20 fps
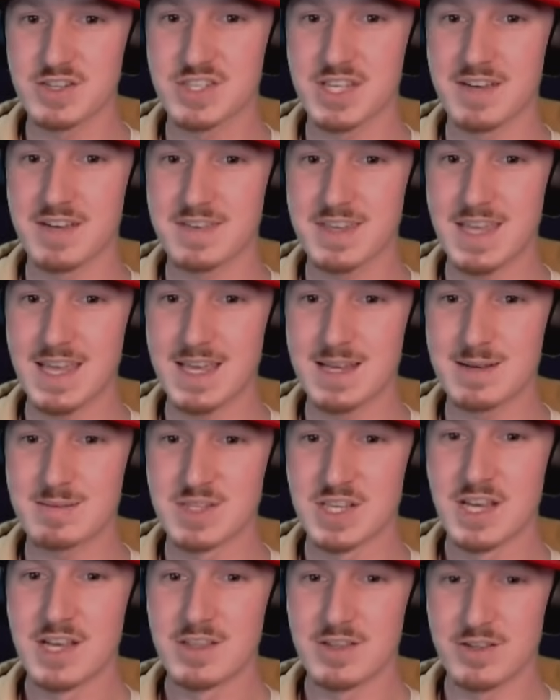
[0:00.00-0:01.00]
seven
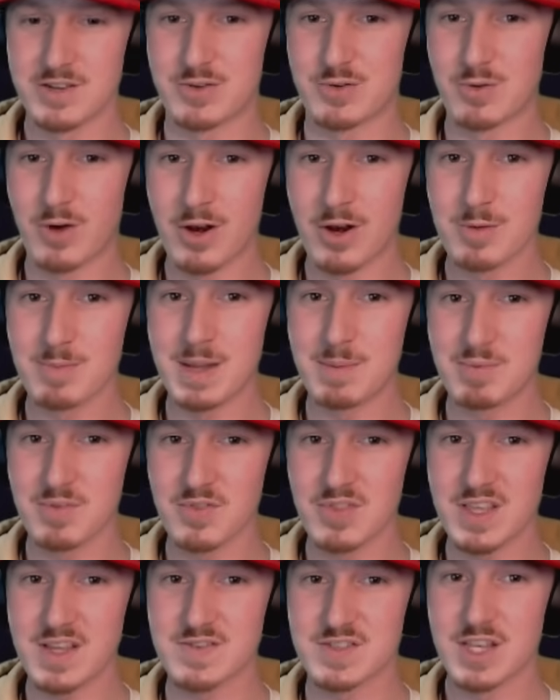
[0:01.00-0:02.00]
games. The Toronto Maple
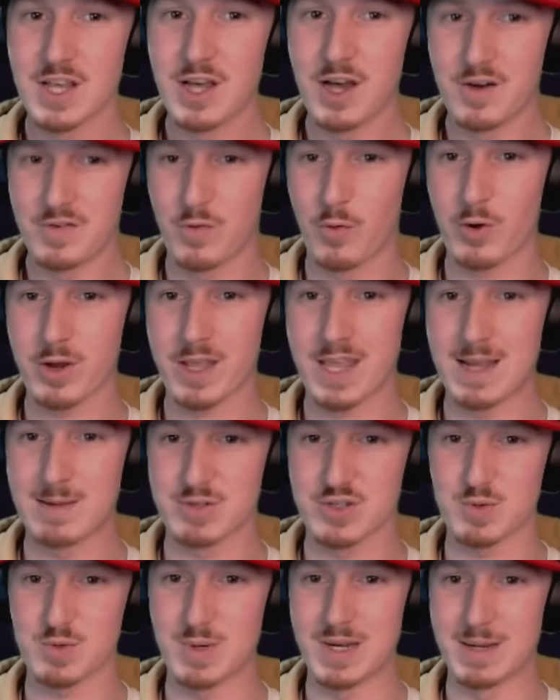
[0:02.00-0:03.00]
Leafs, a four game
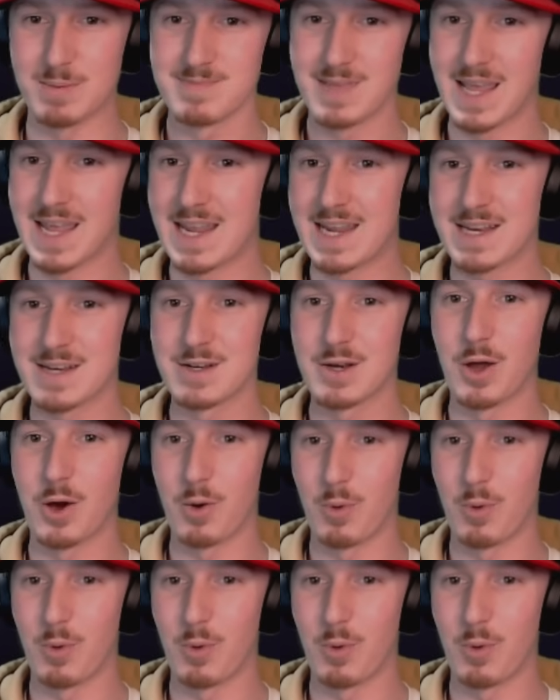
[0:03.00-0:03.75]
sweep. Ain't no